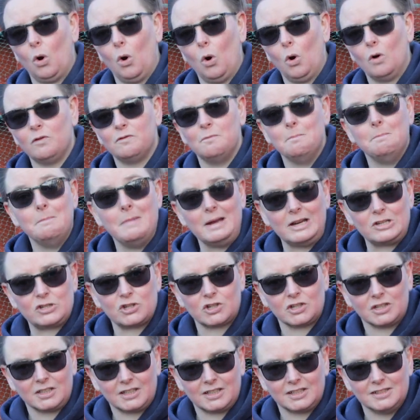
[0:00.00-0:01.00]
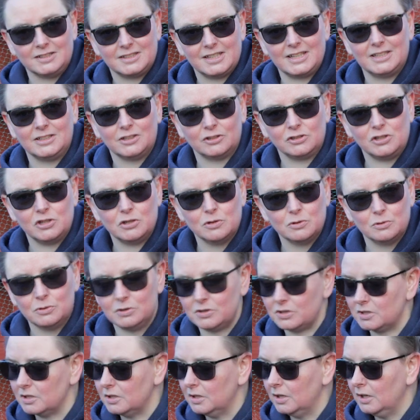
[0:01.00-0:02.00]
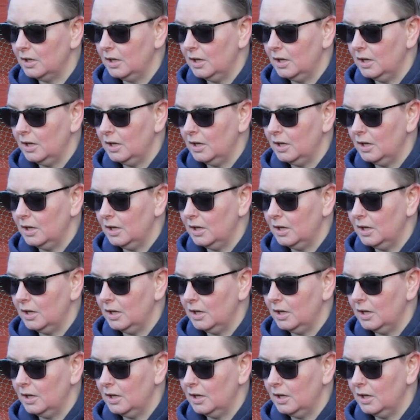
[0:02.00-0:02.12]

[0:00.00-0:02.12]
of measuring container you use.